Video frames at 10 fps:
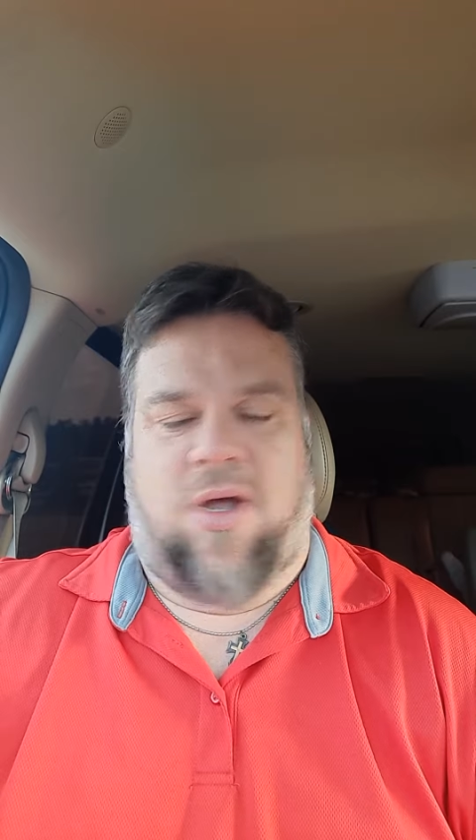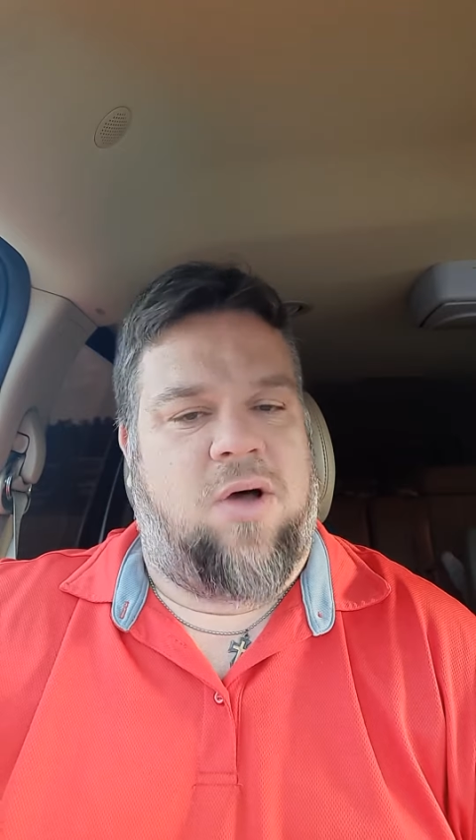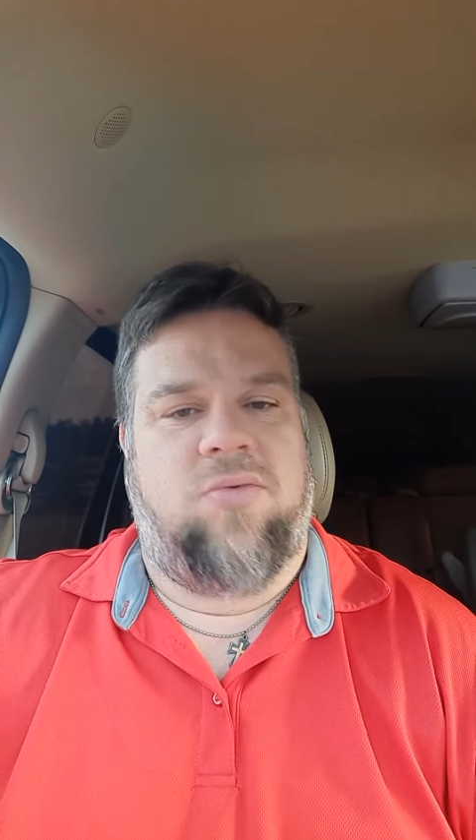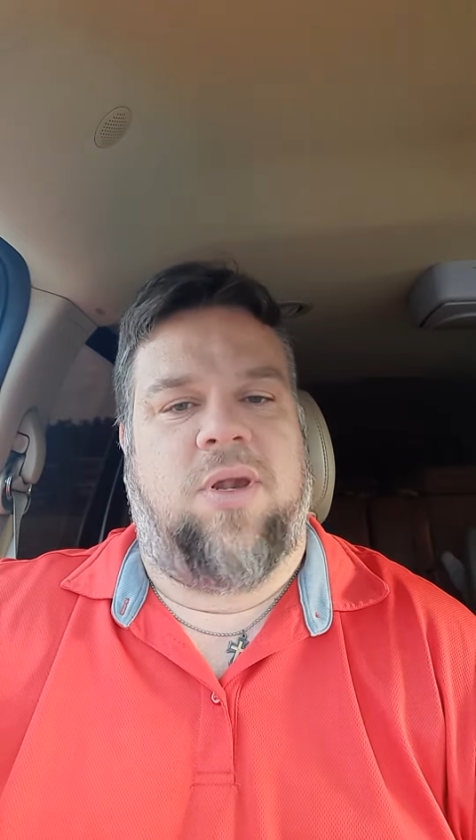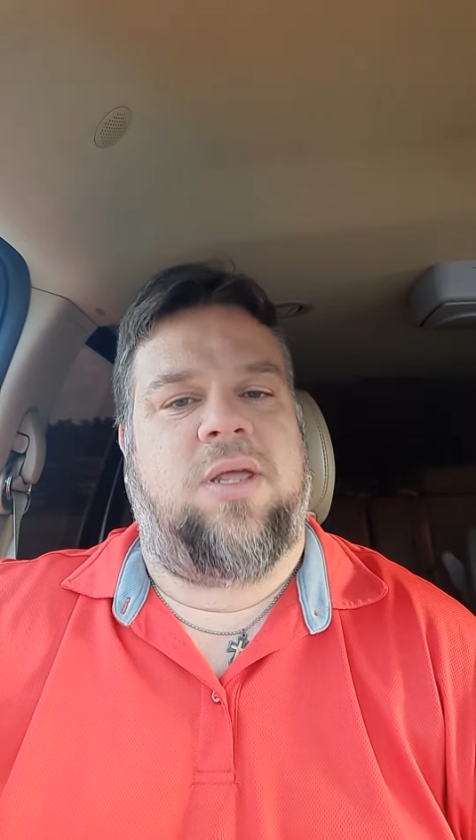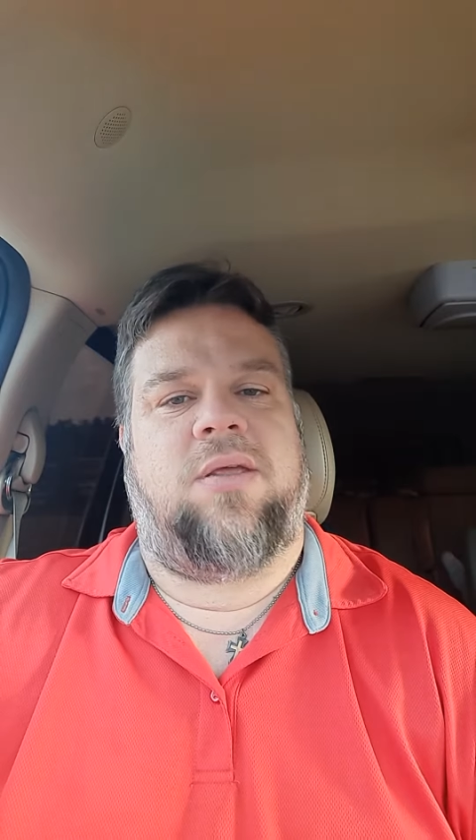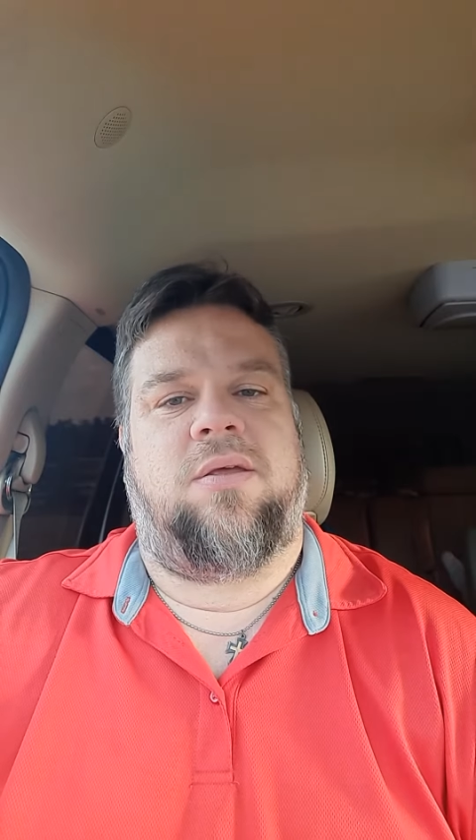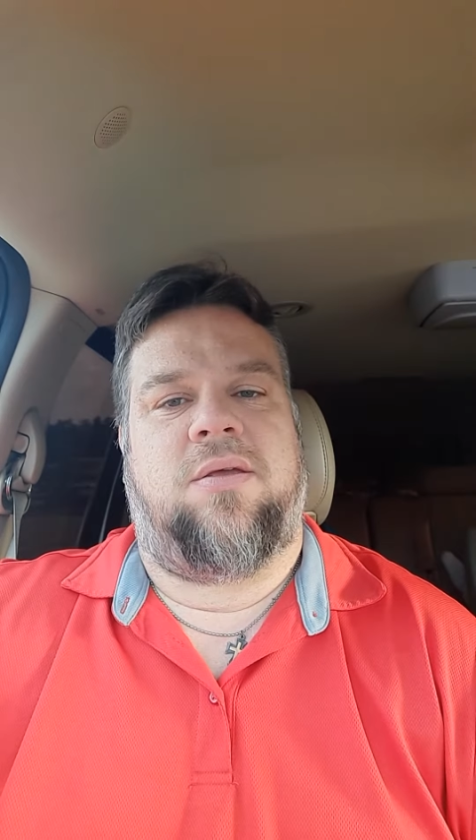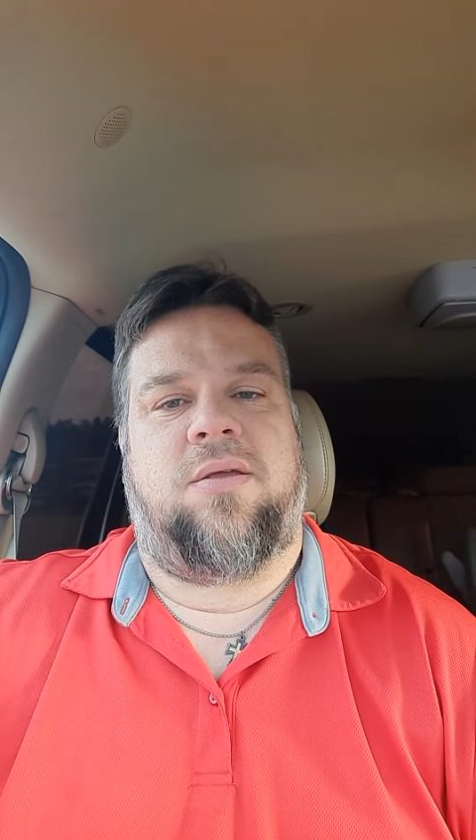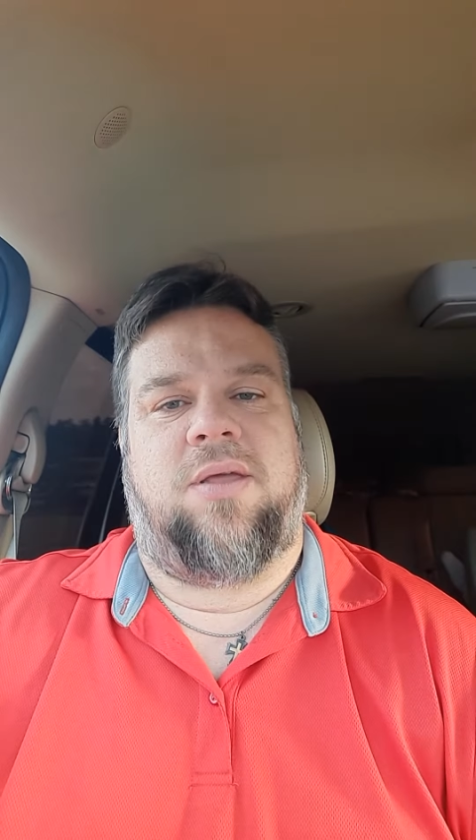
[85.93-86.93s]
only
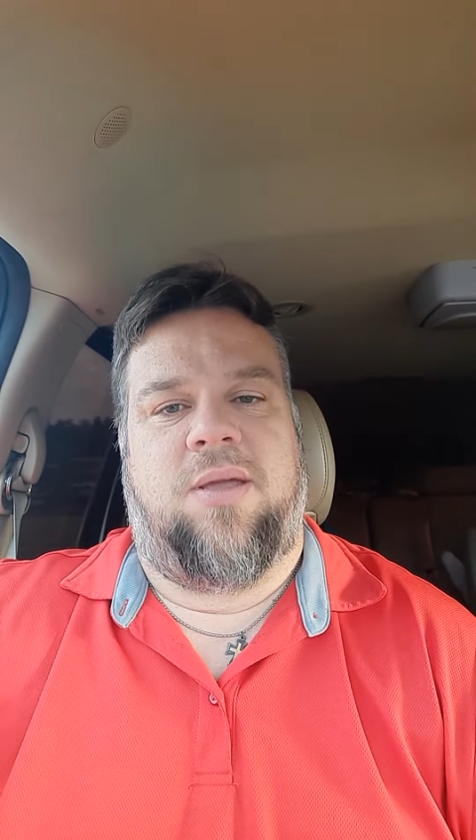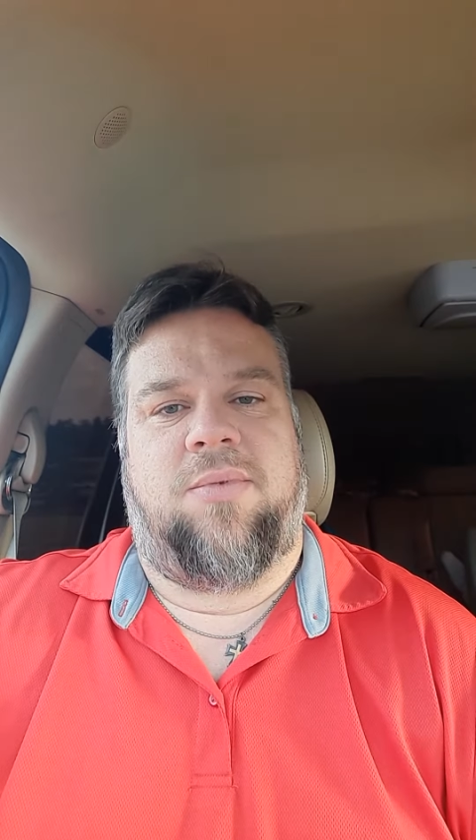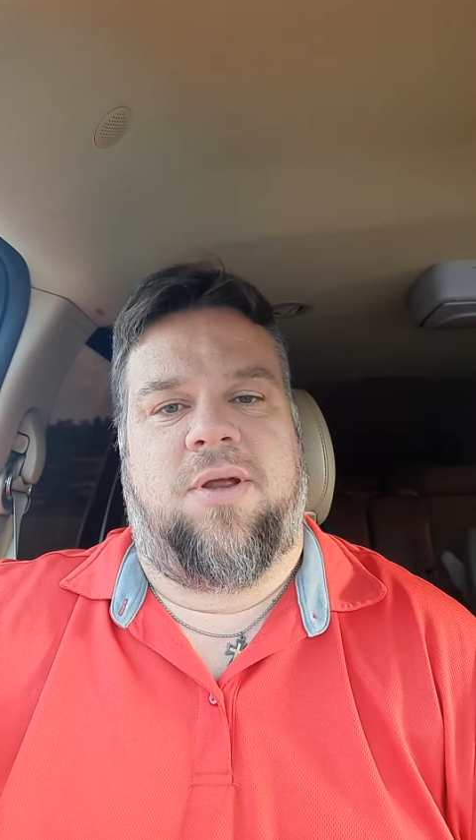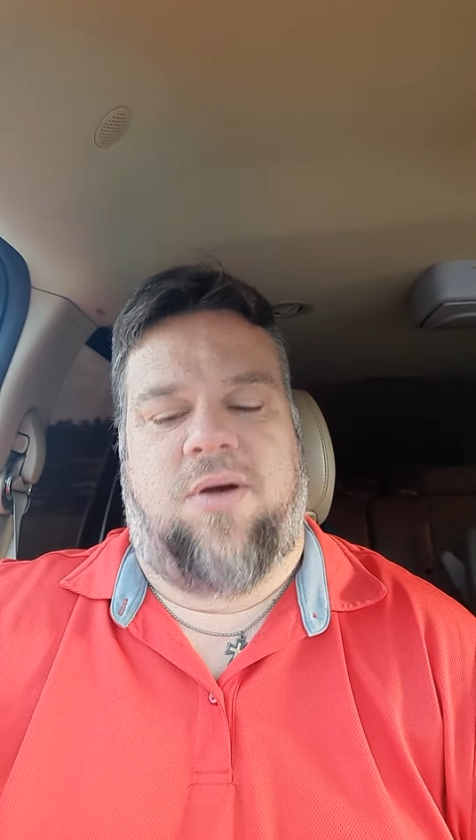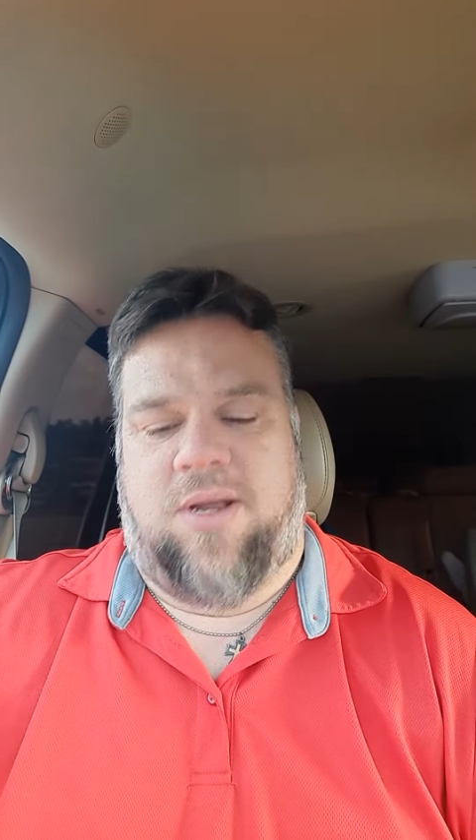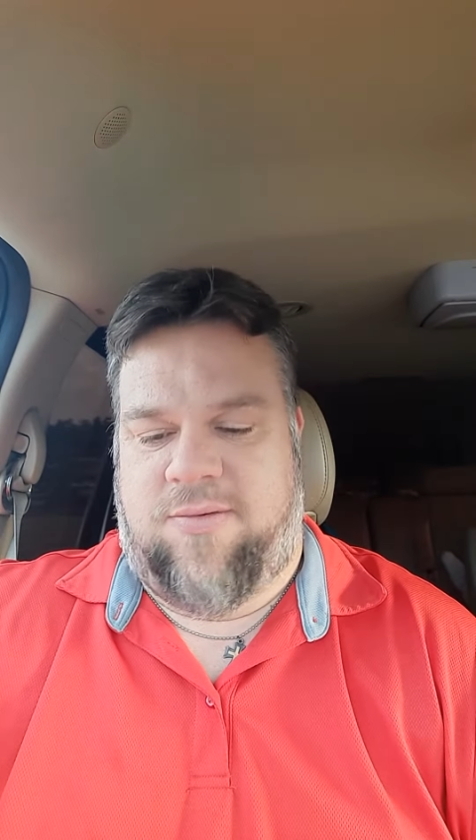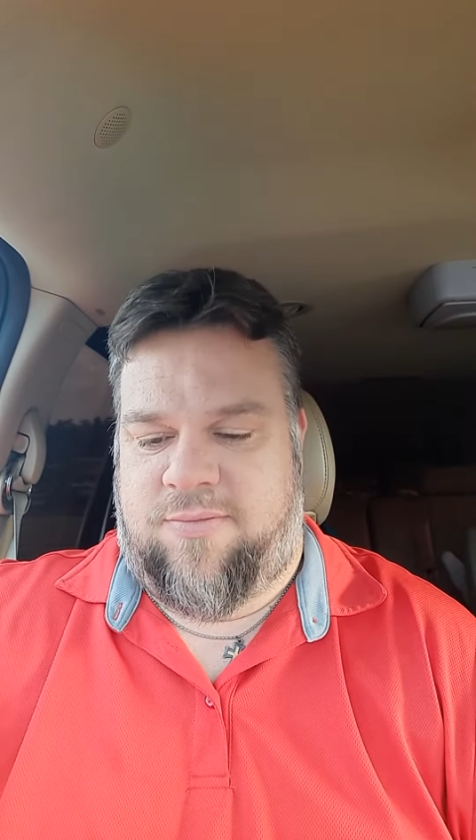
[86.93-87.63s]
empty grave.